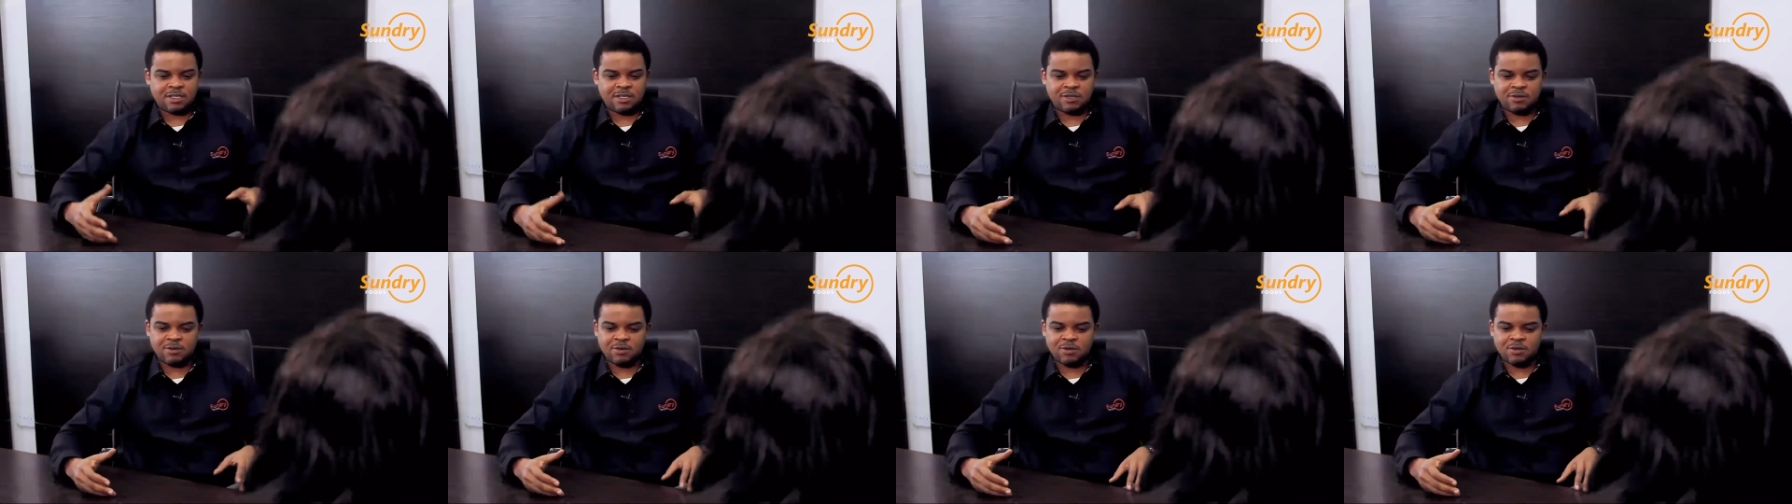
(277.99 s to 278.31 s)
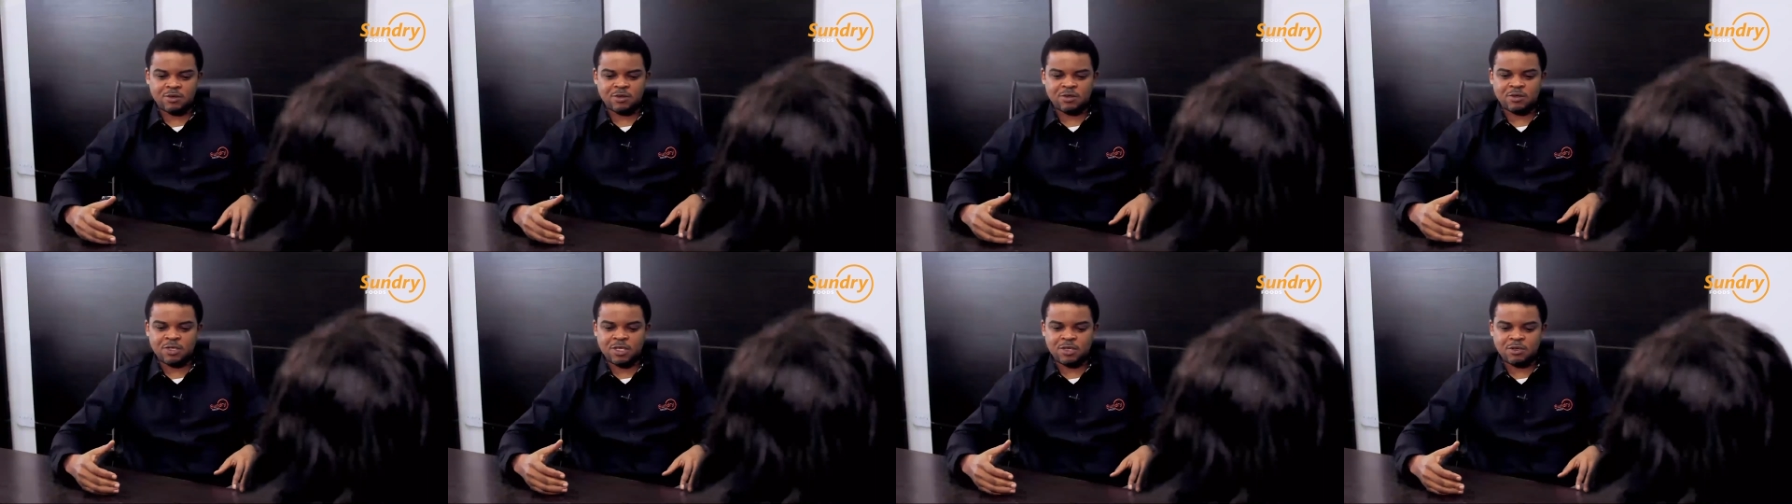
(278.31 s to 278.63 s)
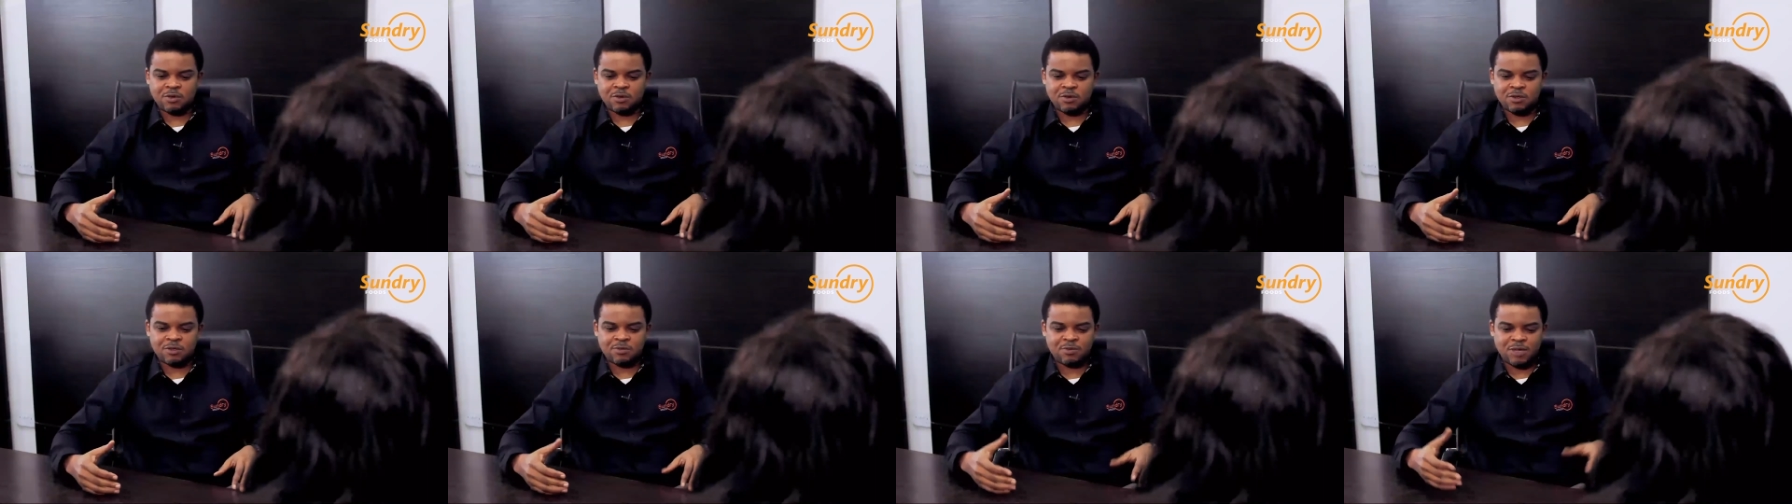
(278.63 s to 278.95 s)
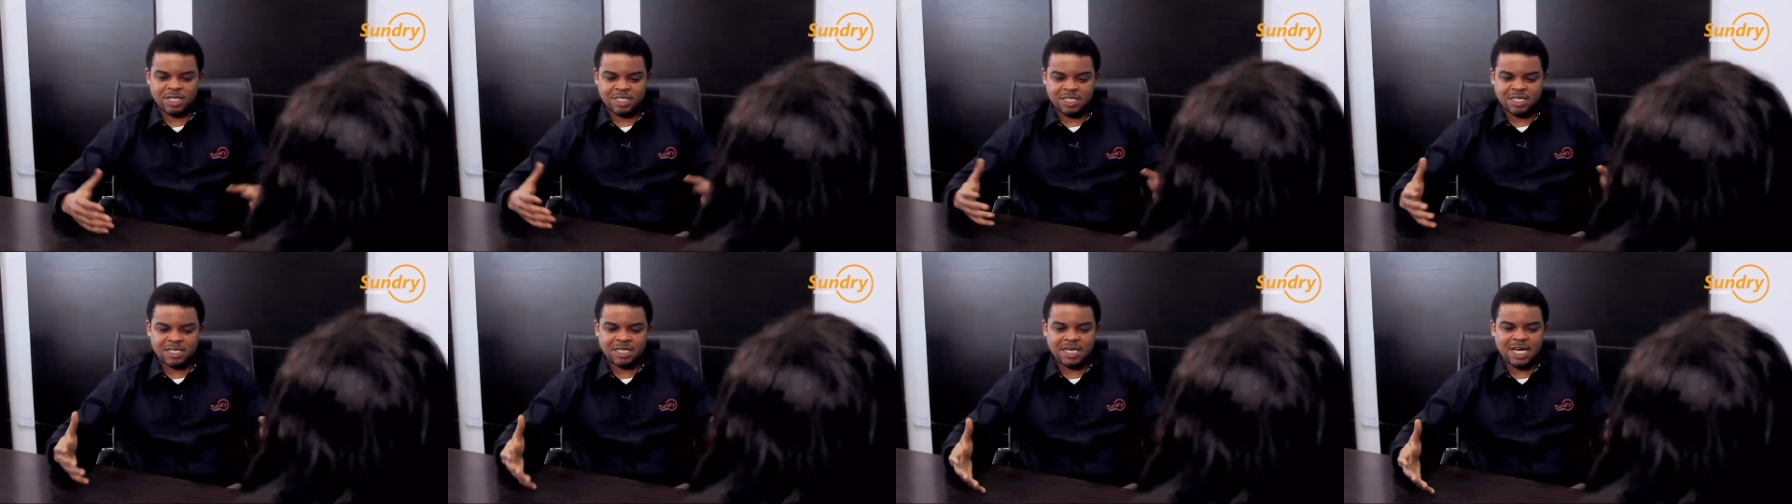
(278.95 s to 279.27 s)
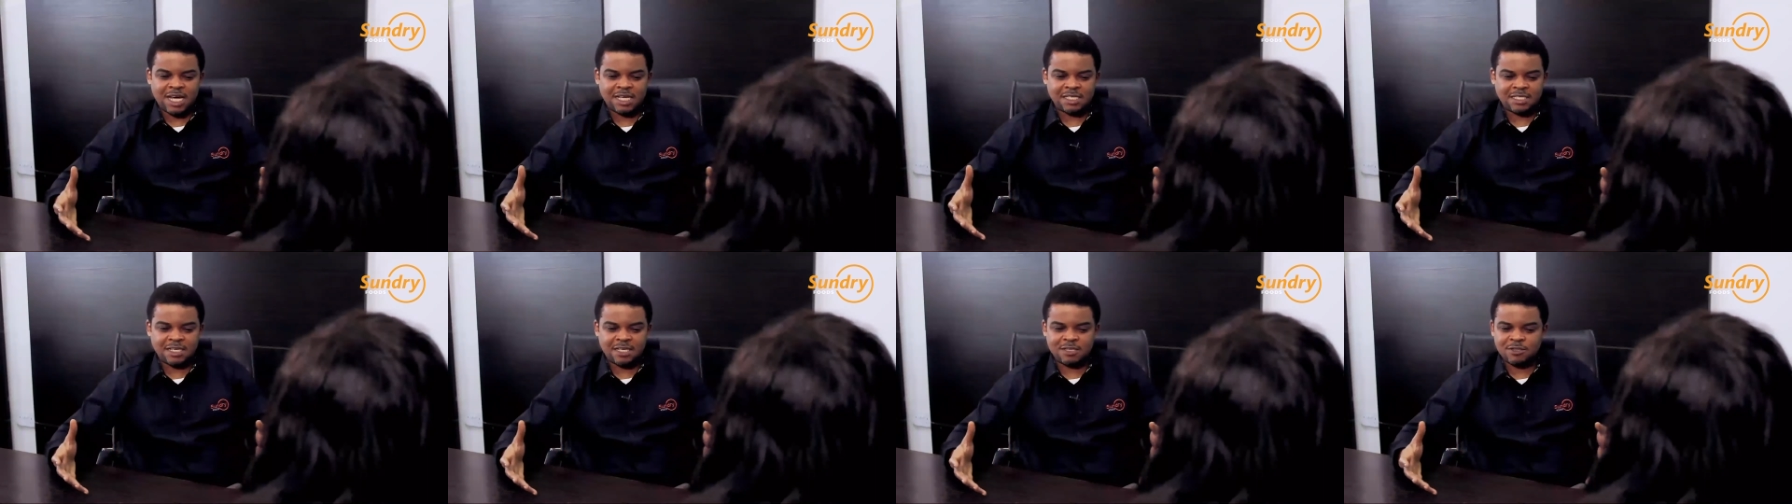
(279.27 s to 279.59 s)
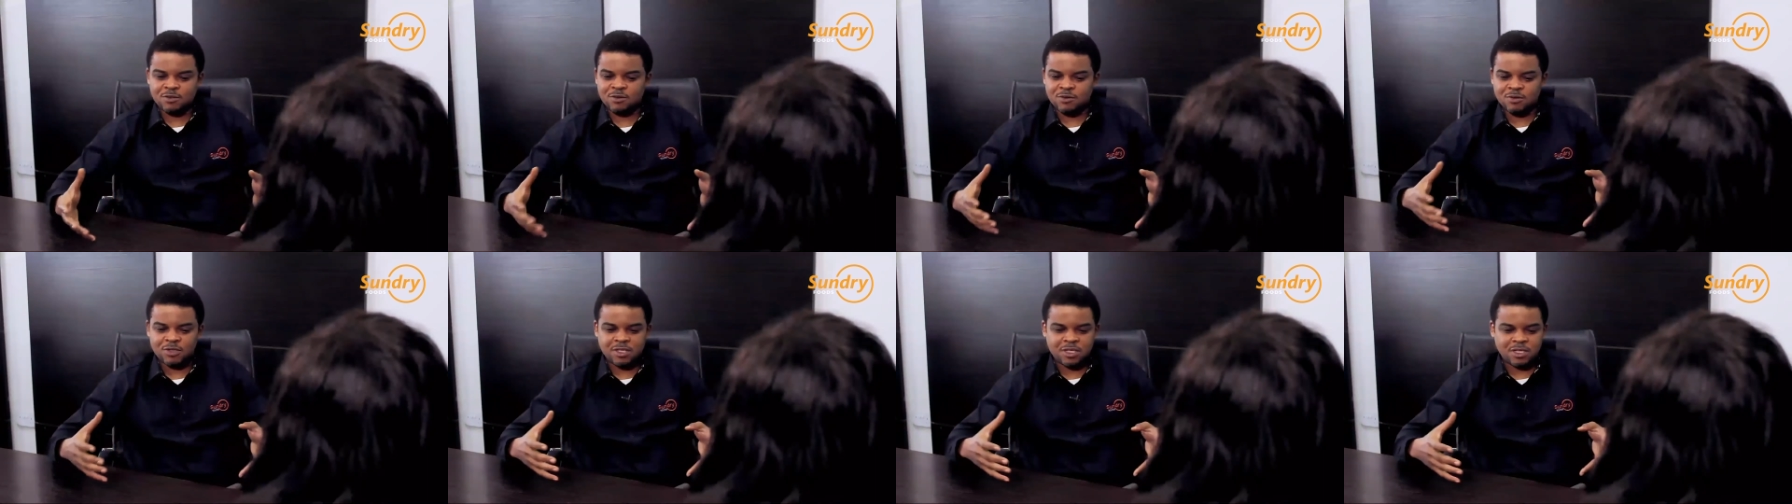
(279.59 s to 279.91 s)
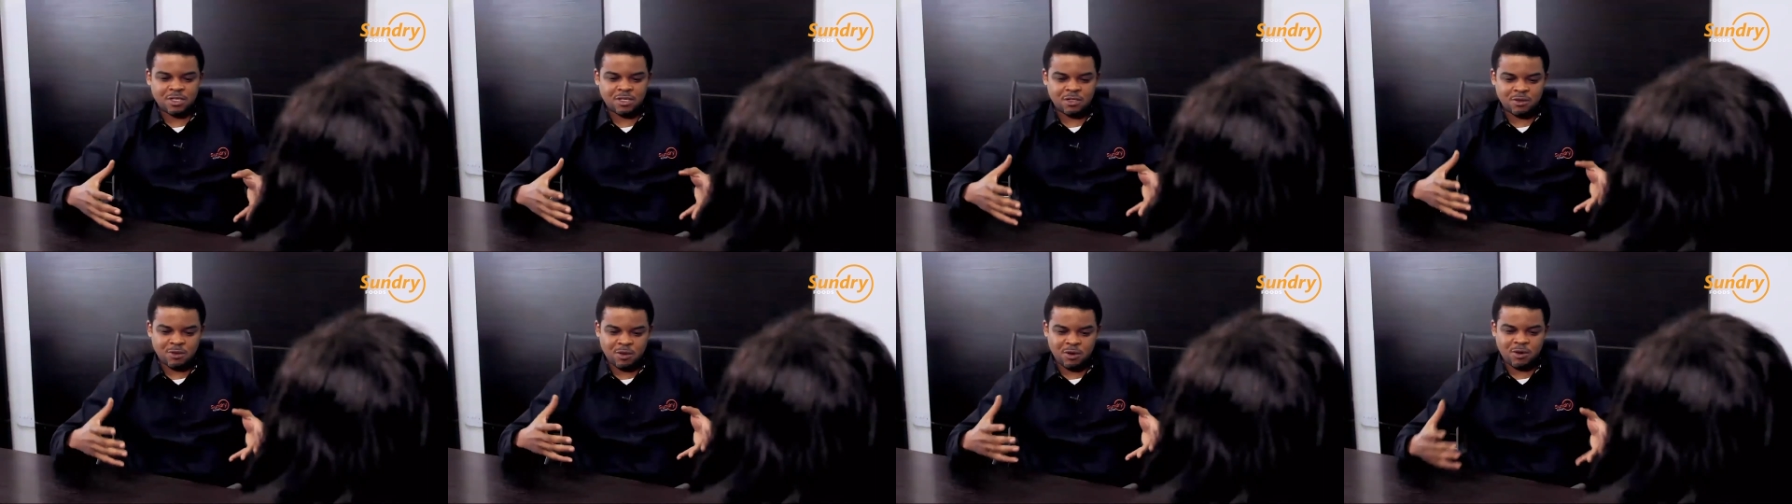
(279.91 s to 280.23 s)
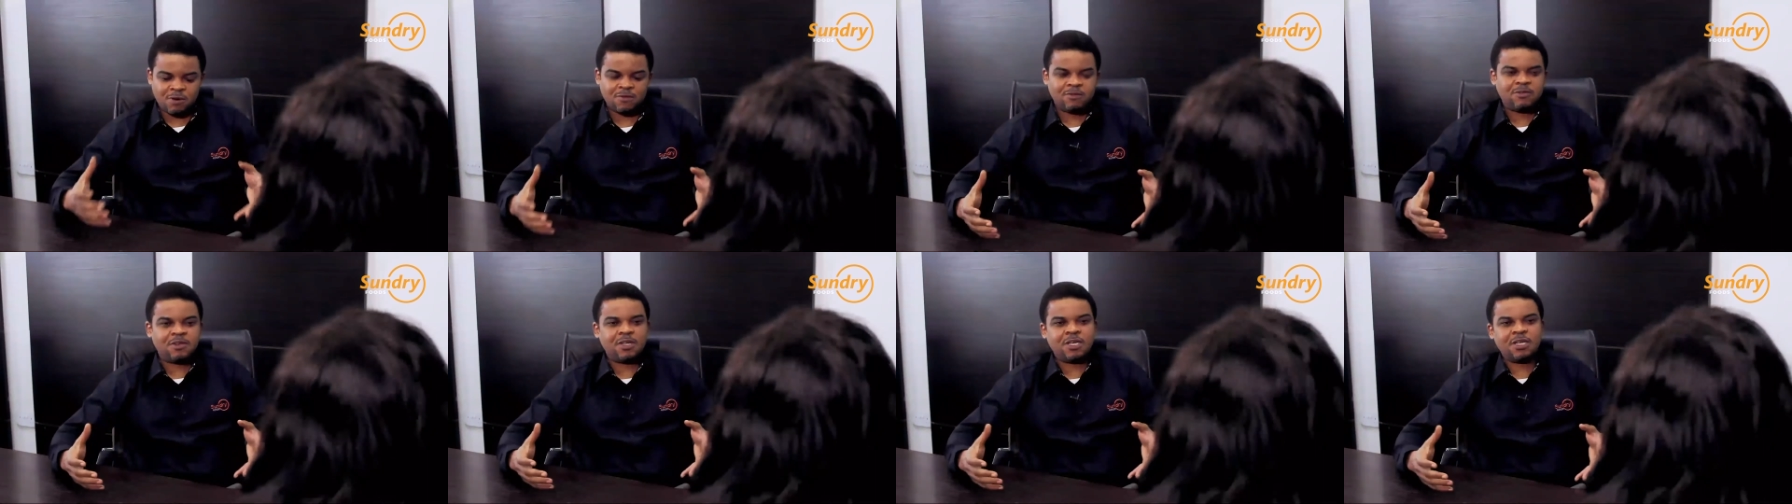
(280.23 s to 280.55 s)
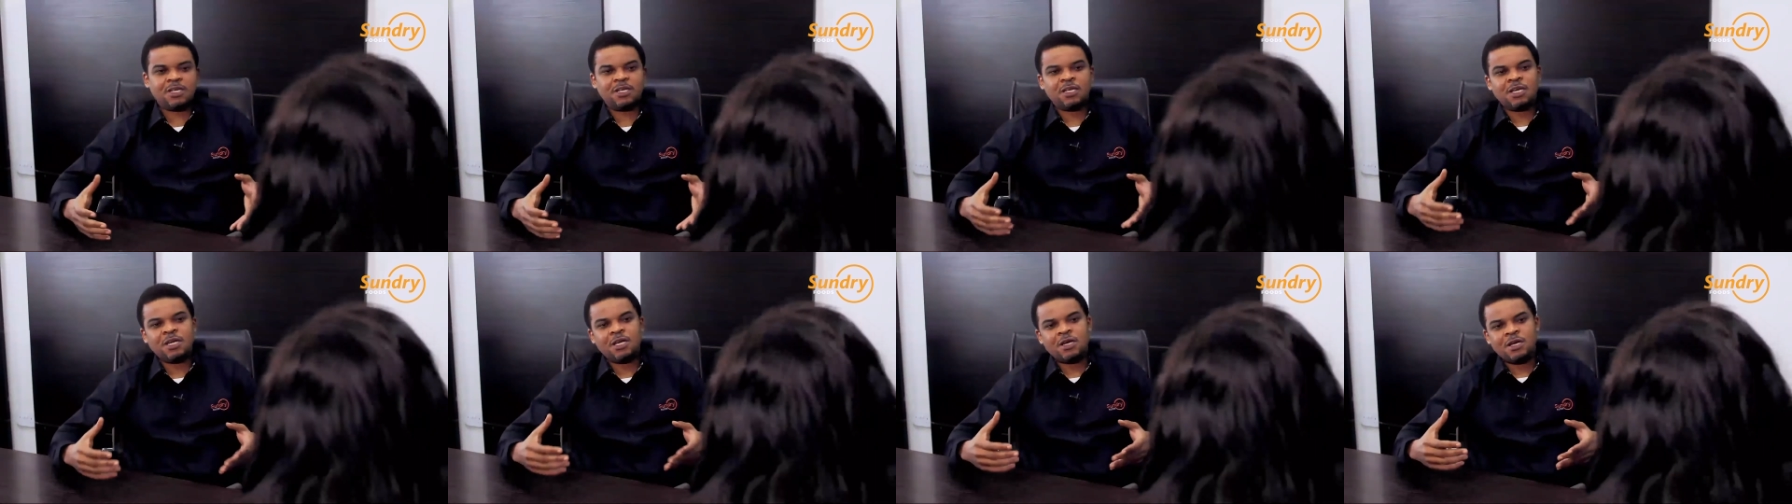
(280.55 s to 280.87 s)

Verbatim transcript: in those in those merchandisers, you see lovely,